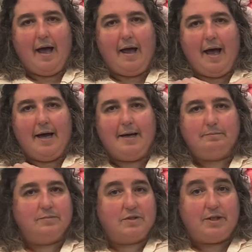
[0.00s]

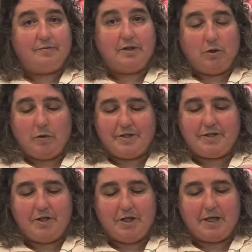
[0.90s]
looks
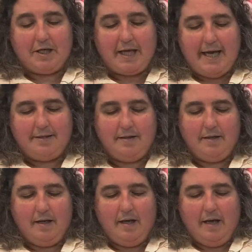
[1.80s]
that you can get.
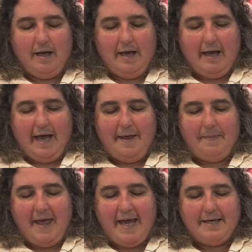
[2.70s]
And
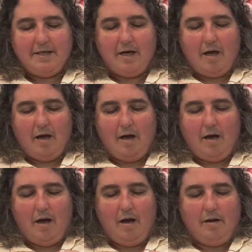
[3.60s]
then
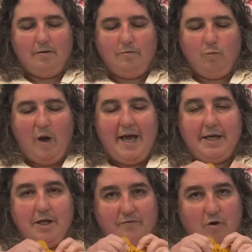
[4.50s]
where
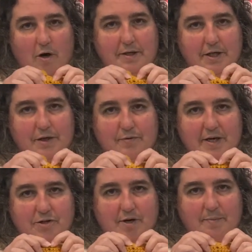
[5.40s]
you've got your 3
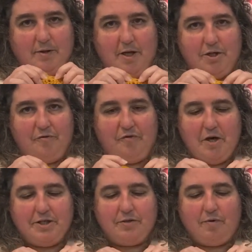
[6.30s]
treble on your
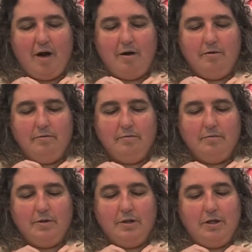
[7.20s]
first row,
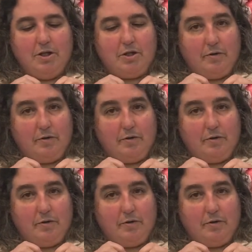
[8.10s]
you do